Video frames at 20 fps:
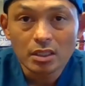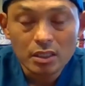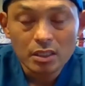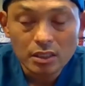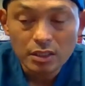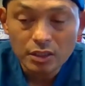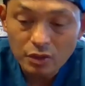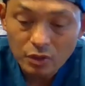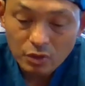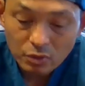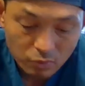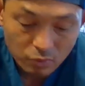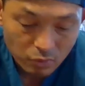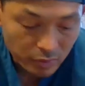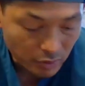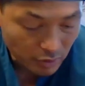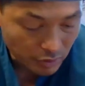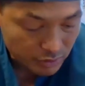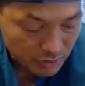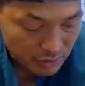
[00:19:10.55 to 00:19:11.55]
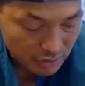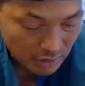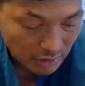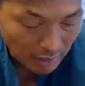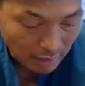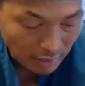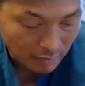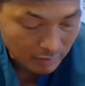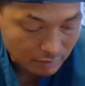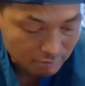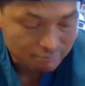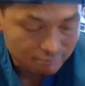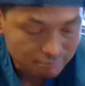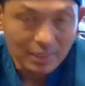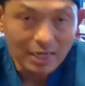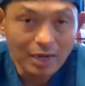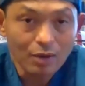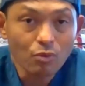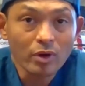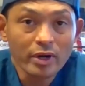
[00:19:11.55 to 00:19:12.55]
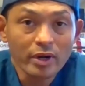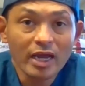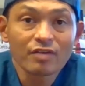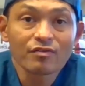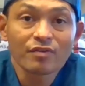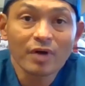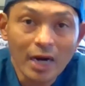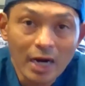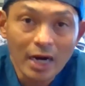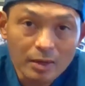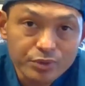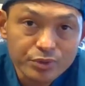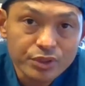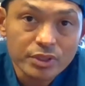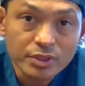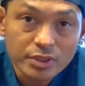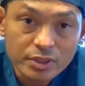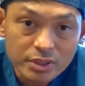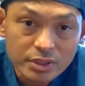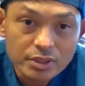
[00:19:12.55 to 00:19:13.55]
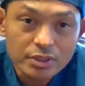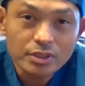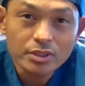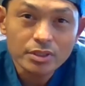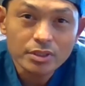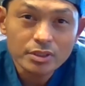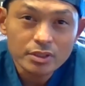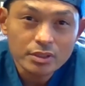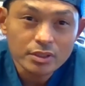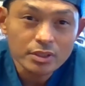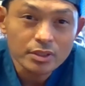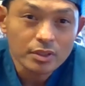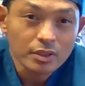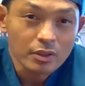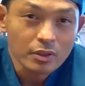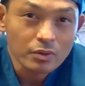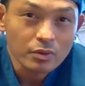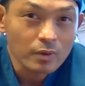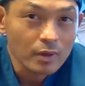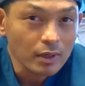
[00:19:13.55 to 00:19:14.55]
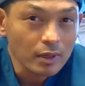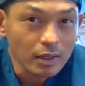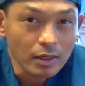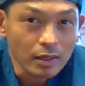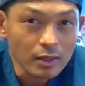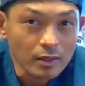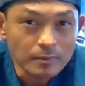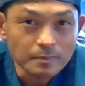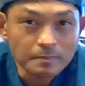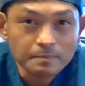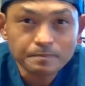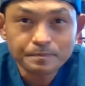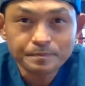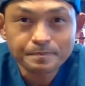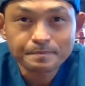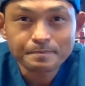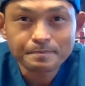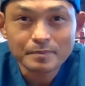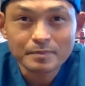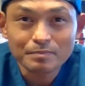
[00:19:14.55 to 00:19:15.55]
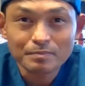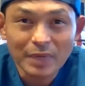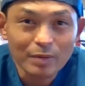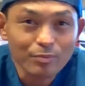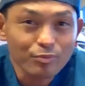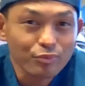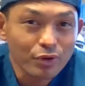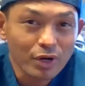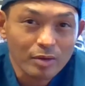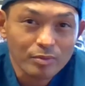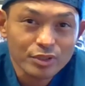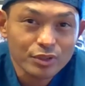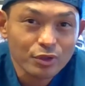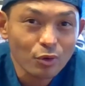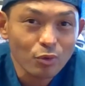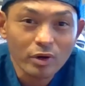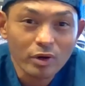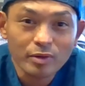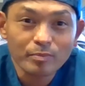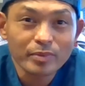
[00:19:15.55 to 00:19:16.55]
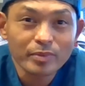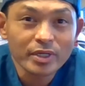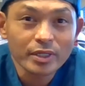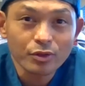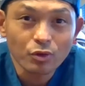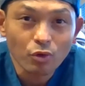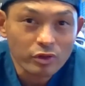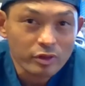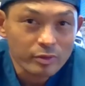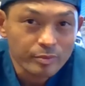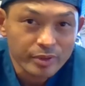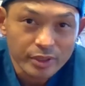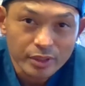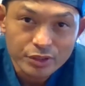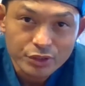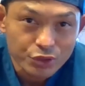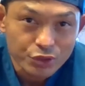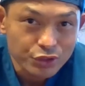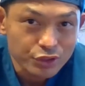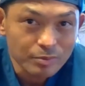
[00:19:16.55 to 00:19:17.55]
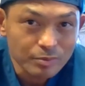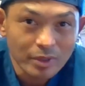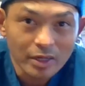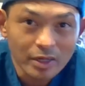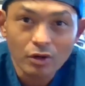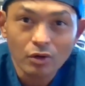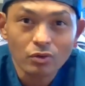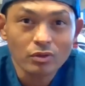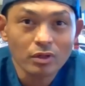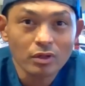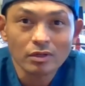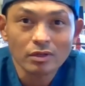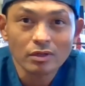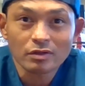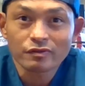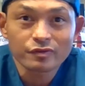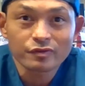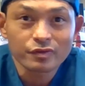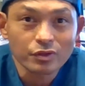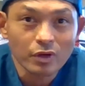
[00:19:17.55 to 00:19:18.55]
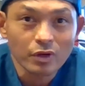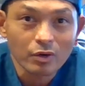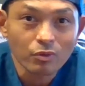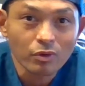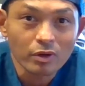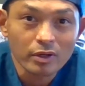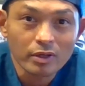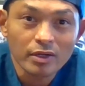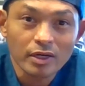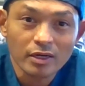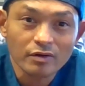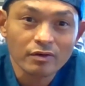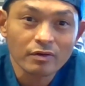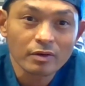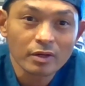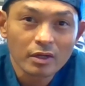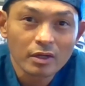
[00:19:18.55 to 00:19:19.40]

you know when all said i, I want to have options you know um, i probably don't want to be an orthopedic surgeon my whole life you know i want to kind of